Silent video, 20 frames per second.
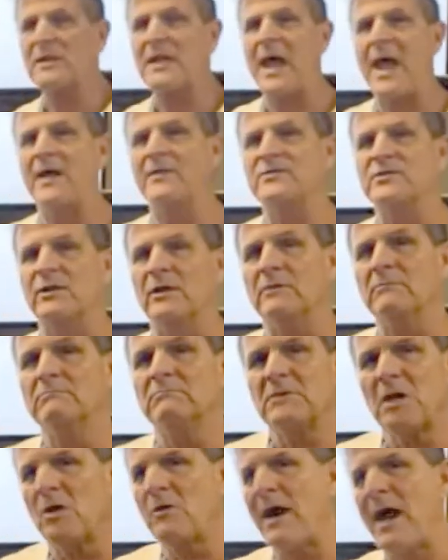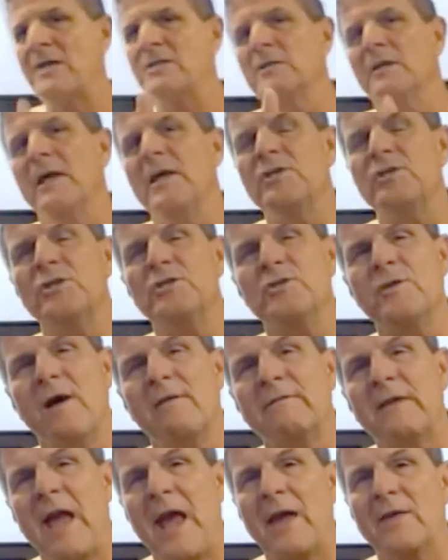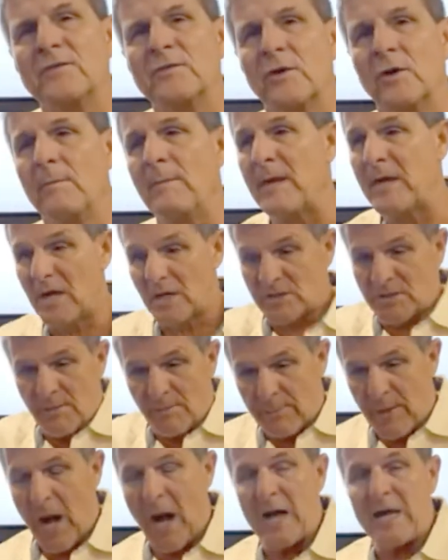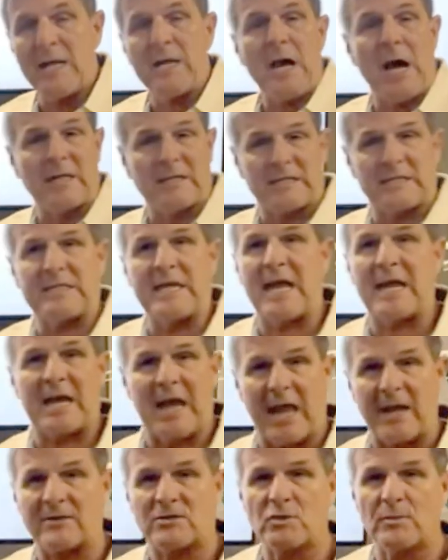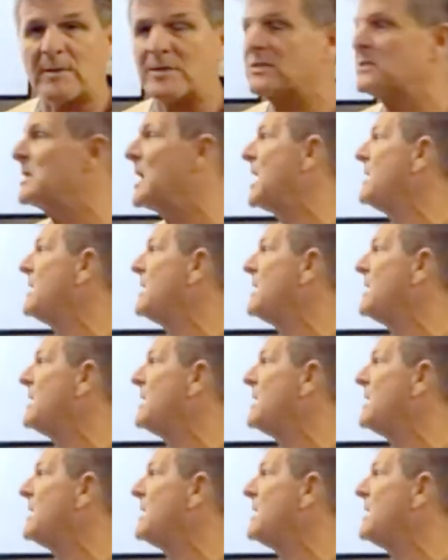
with cancer. Congratulations, you have cancer because the body got sick and too much